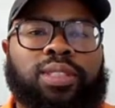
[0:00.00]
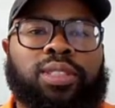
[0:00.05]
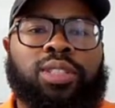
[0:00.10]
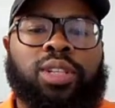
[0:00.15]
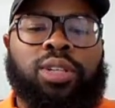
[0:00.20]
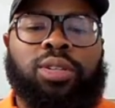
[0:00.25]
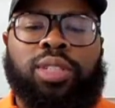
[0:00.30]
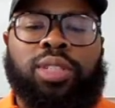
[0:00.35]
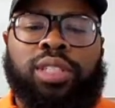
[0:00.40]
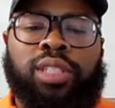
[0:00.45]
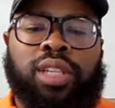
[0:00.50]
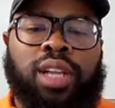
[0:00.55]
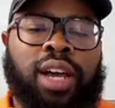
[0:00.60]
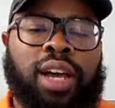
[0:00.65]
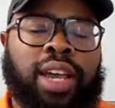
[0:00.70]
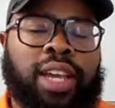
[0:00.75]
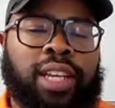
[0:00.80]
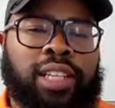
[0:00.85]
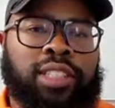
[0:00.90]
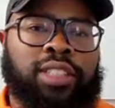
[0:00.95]
So it's
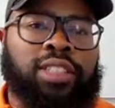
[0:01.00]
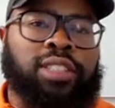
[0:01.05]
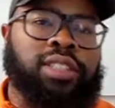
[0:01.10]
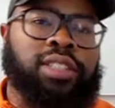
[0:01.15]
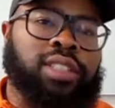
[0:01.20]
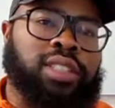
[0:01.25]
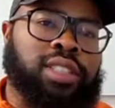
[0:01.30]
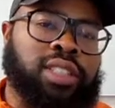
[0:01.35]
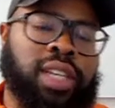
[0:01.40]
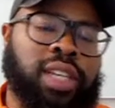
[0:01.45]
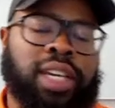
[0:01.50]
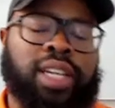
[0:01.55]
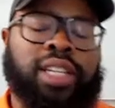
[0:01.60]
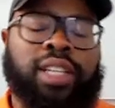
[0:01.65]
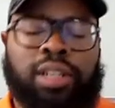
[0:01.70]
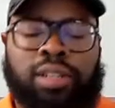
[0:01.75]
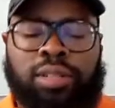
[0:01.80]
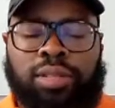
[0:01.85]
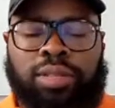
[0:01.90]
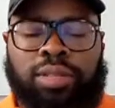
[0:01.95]
like, yeah,
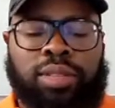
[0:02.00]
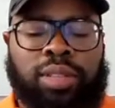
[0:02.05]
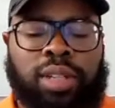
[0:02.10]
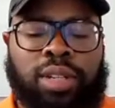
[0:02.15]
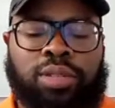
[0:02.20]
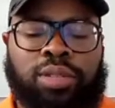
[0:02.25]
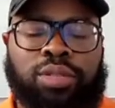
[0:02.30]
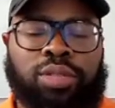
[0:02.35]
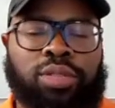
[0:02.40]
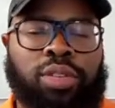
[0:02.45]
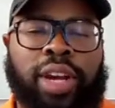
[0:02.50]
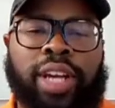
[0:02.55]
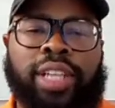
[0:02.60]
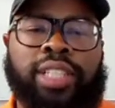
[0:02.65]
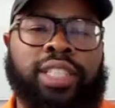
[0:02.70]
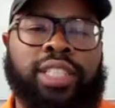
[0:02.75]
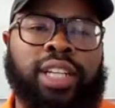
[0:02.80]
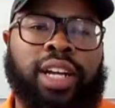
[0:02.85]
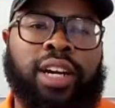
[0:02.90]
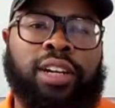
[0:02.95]
don't
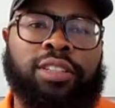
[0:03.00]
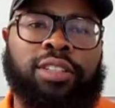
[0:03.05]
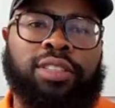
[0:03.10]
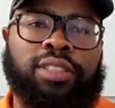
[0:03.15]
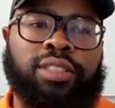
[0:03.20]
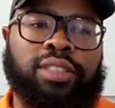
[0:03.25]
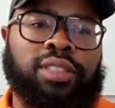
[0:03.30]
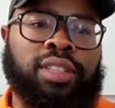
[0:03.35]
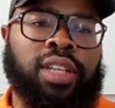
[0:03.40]
crash it out.